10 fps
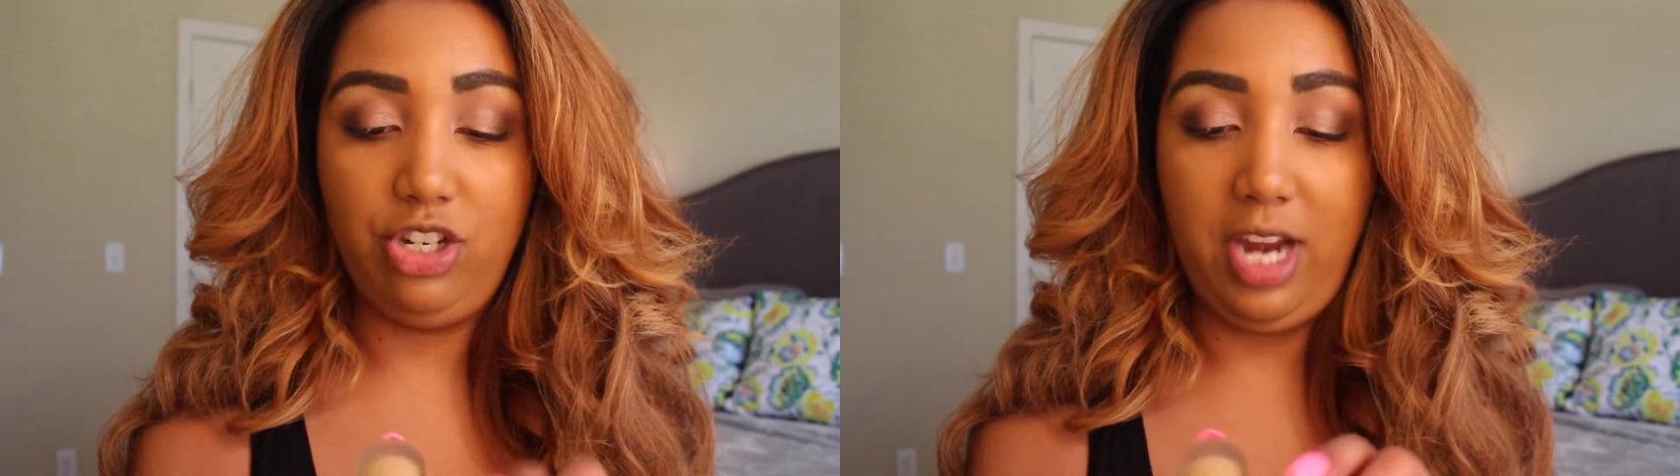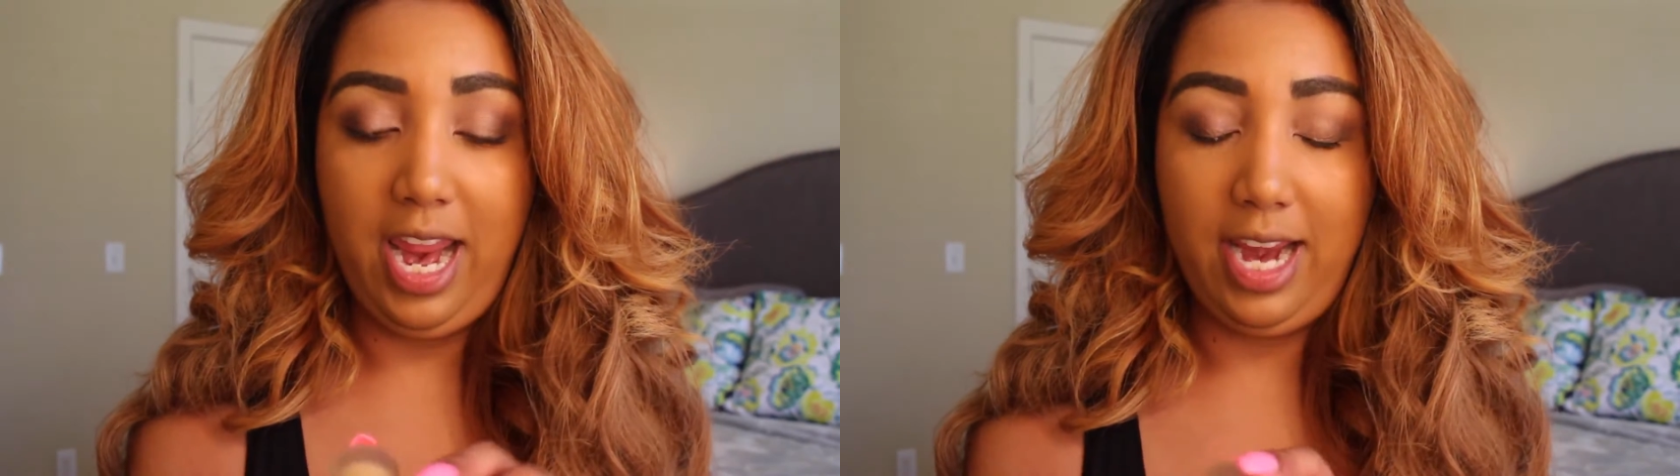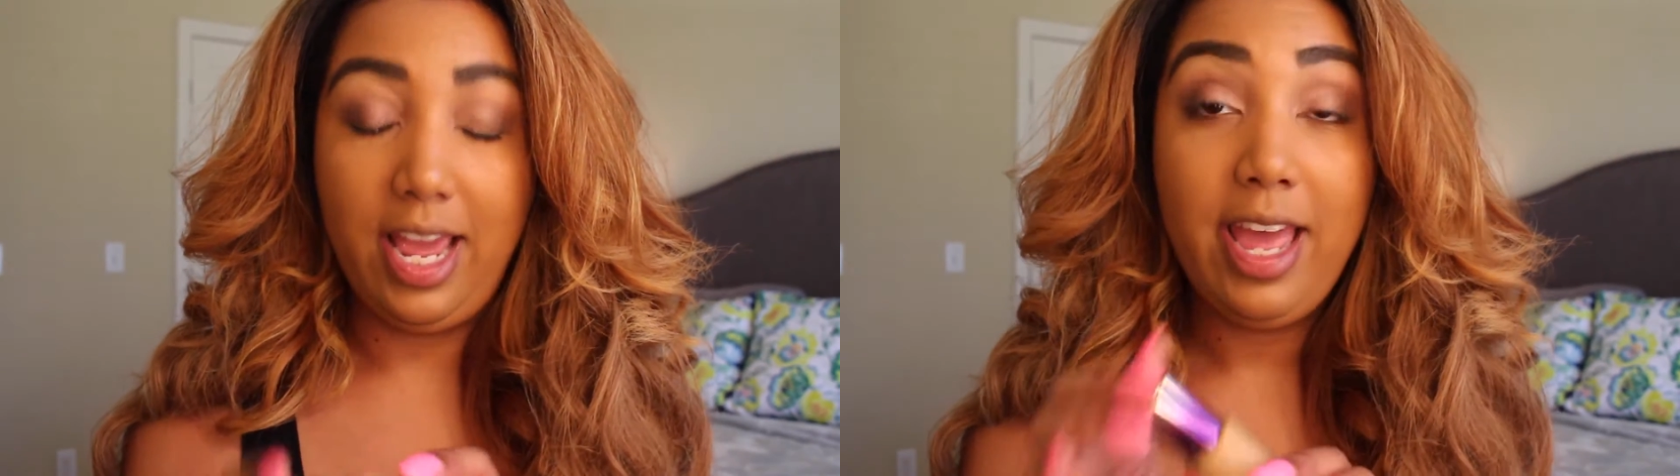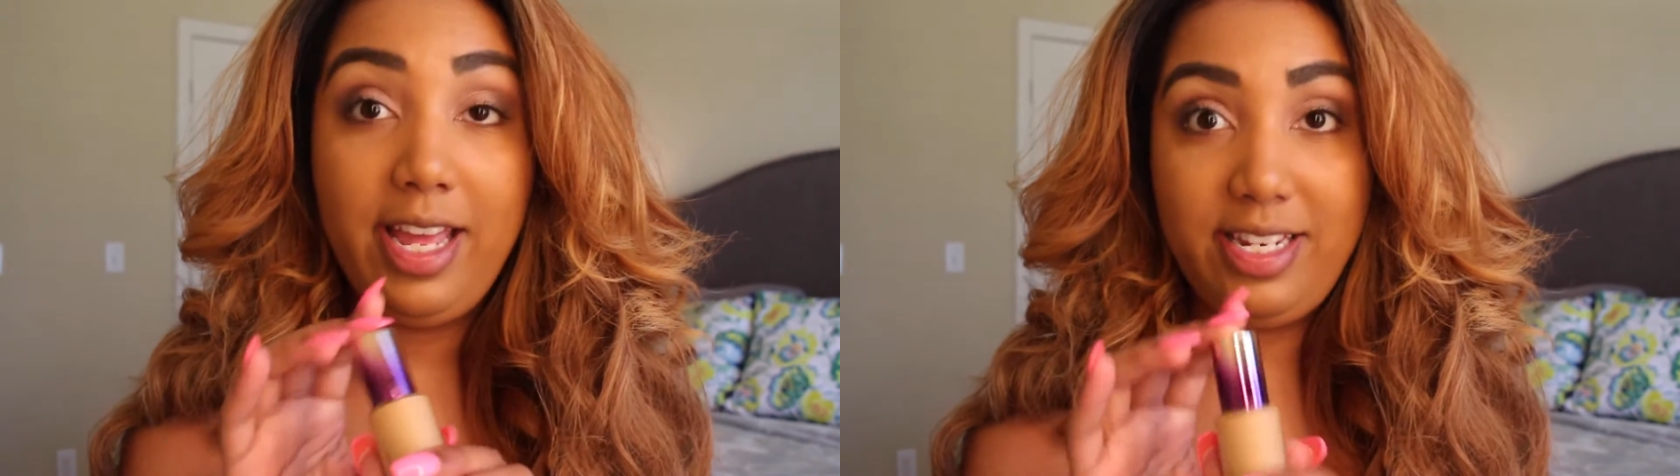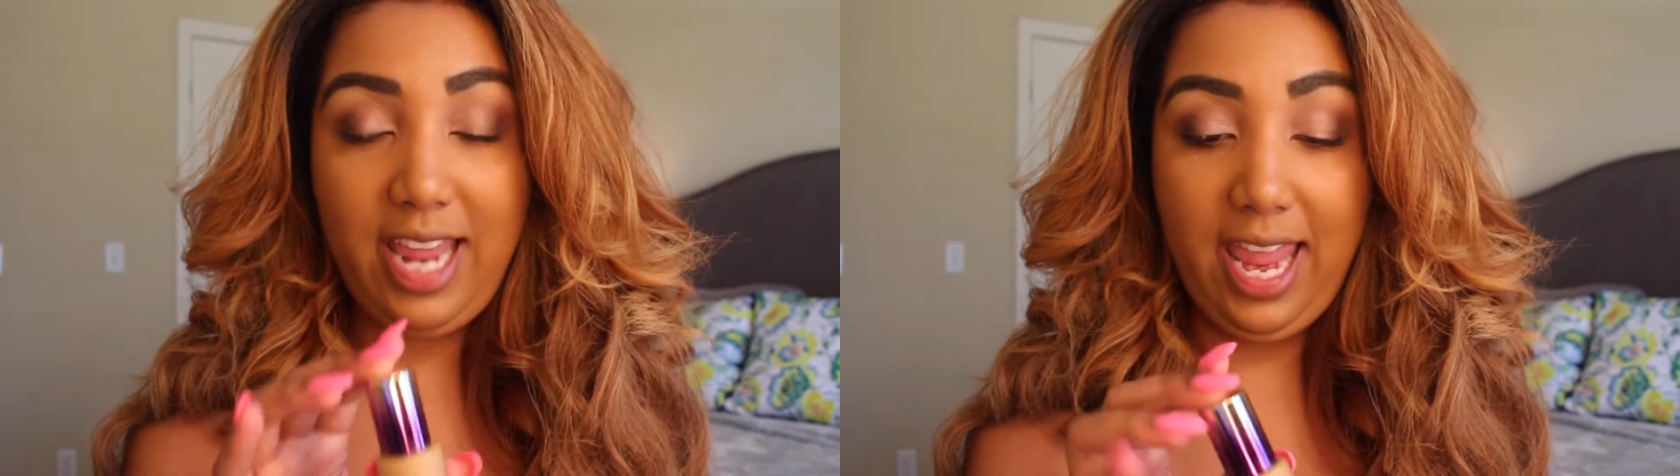shade
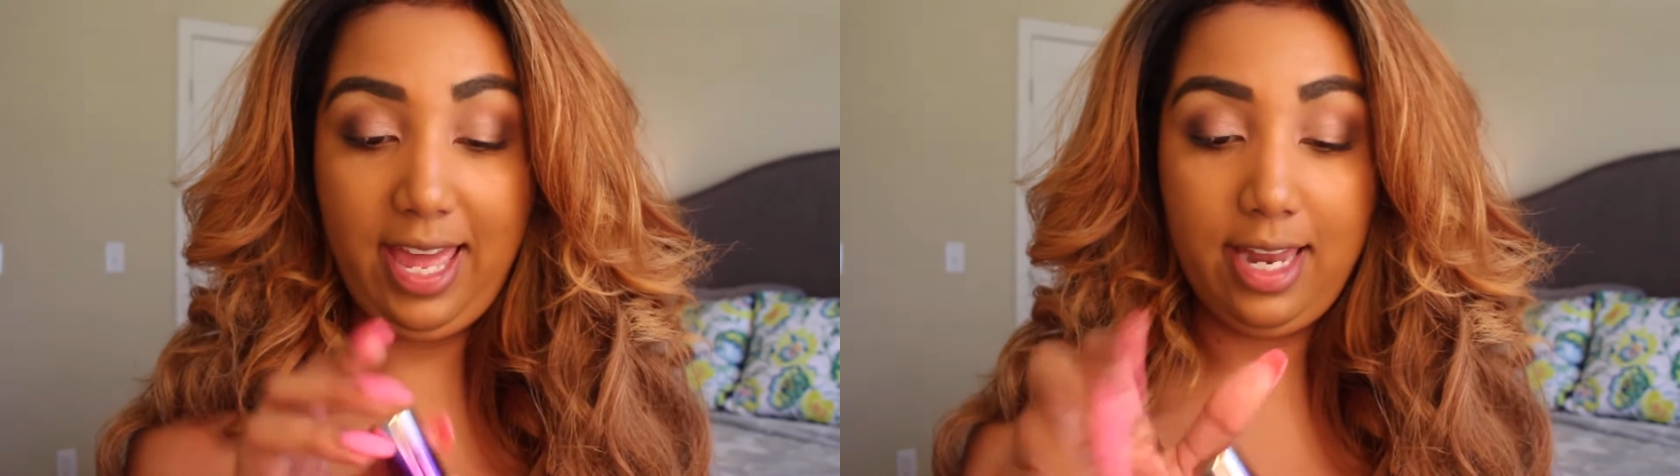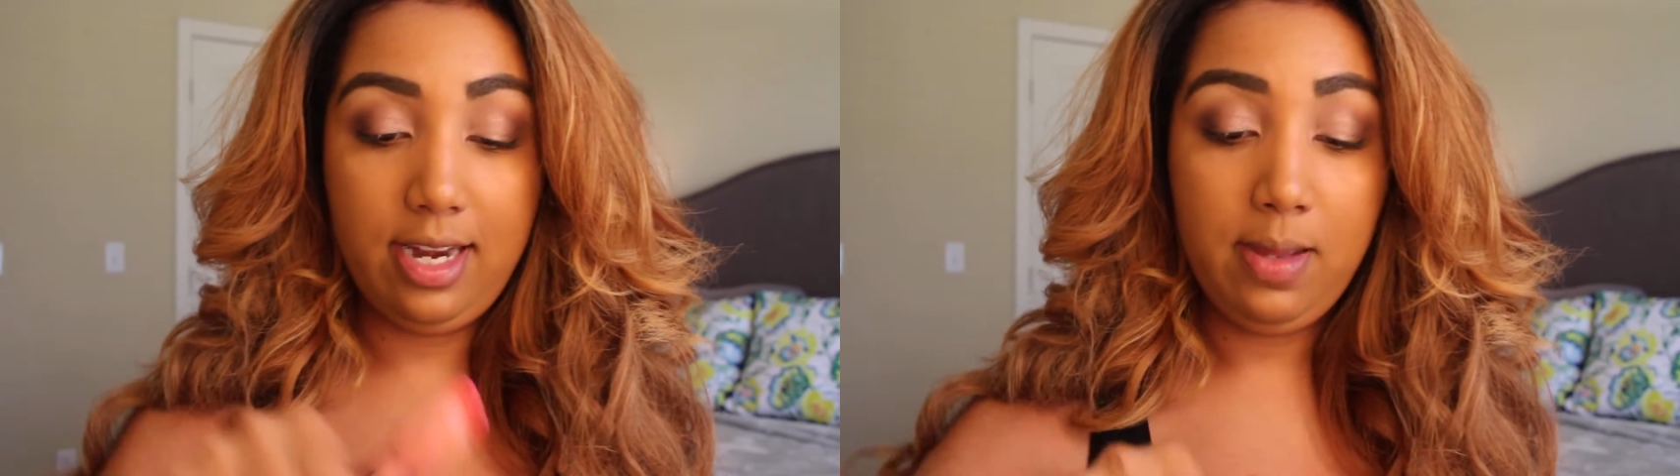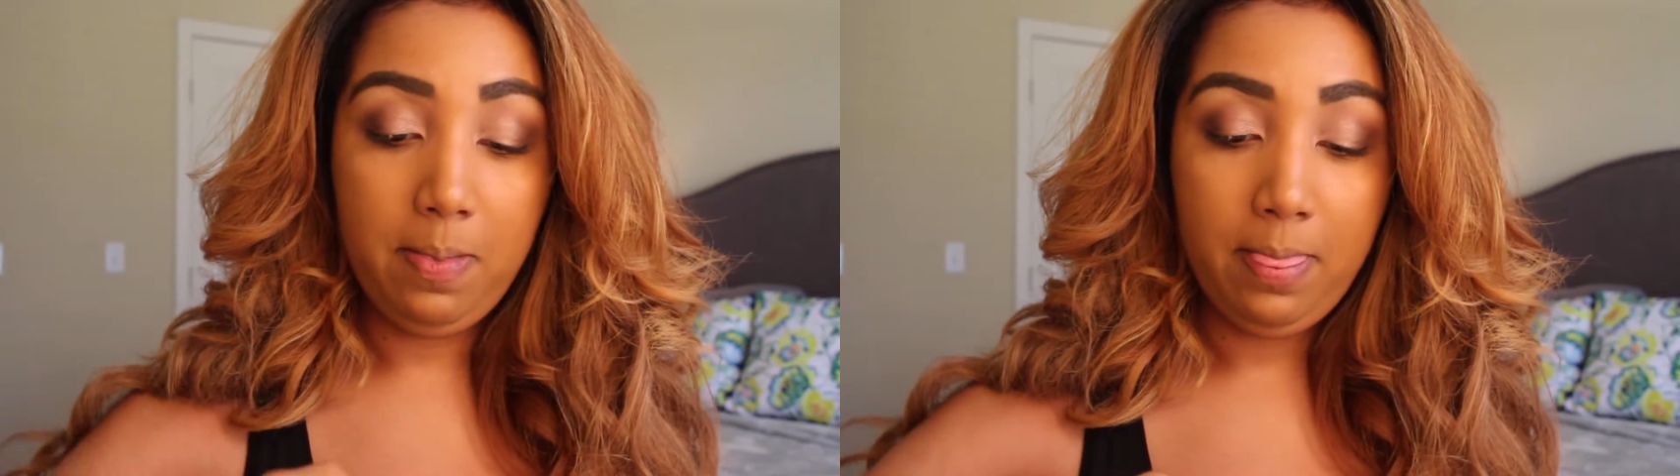Tan.